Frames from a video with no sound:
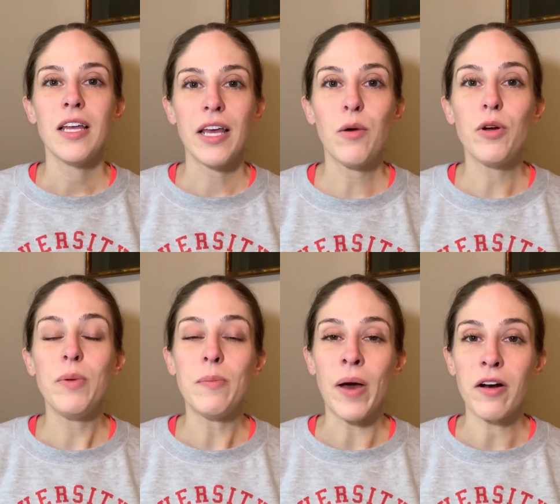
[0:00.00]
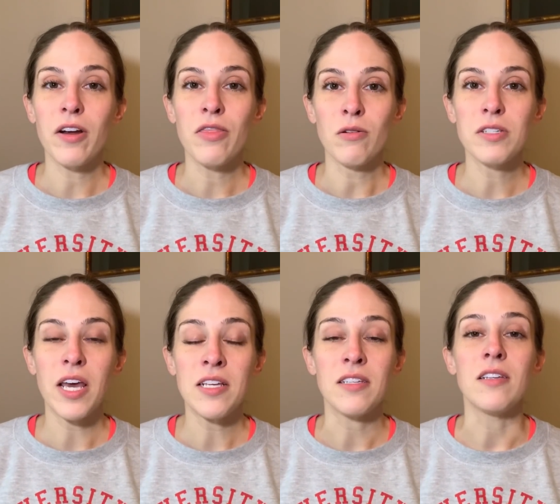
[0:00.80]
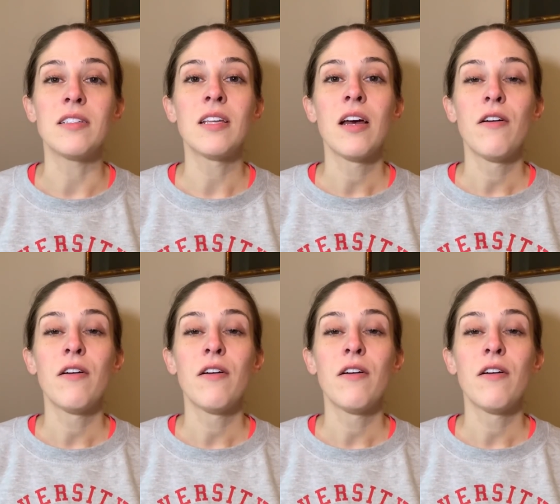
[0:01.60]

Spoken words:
It would be better in those cases